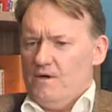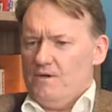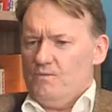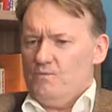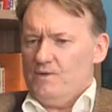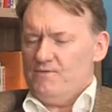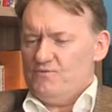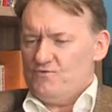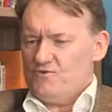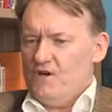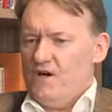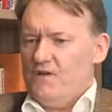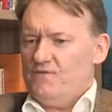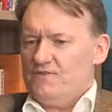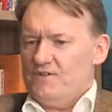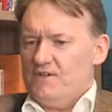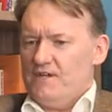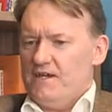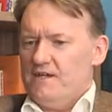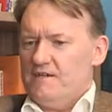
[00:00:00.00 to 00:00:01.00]
we've
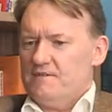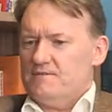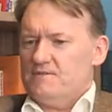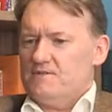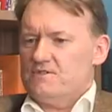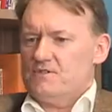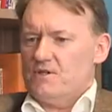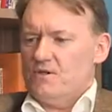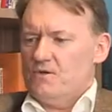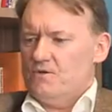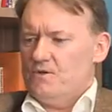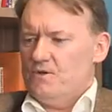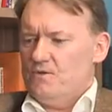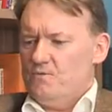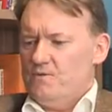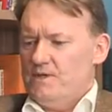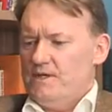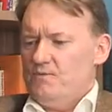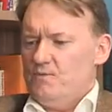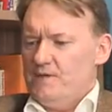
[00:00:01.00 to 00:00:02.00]
drafted it so that
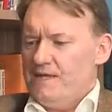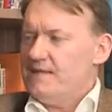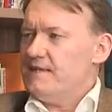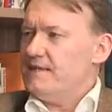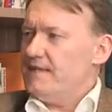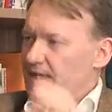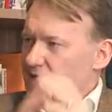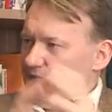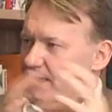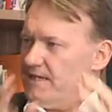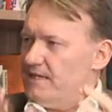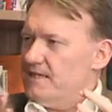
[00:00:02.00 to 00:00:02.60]
we think